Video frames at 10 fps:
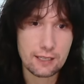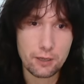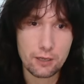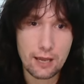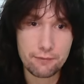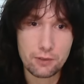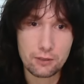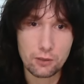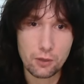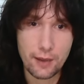But have a
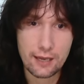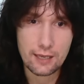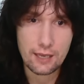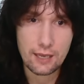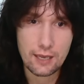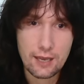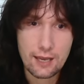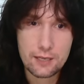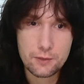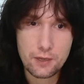little look back here
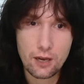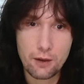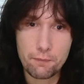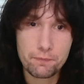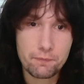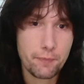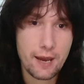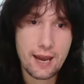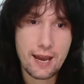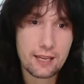as we come
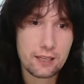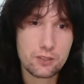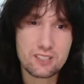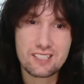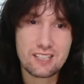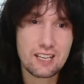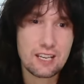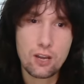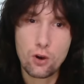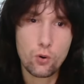back, you can
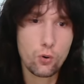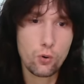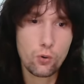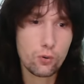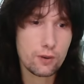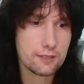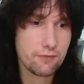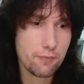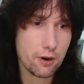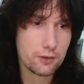see all of this
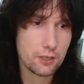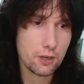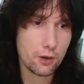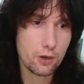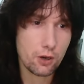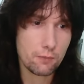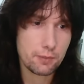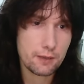vibrato going on.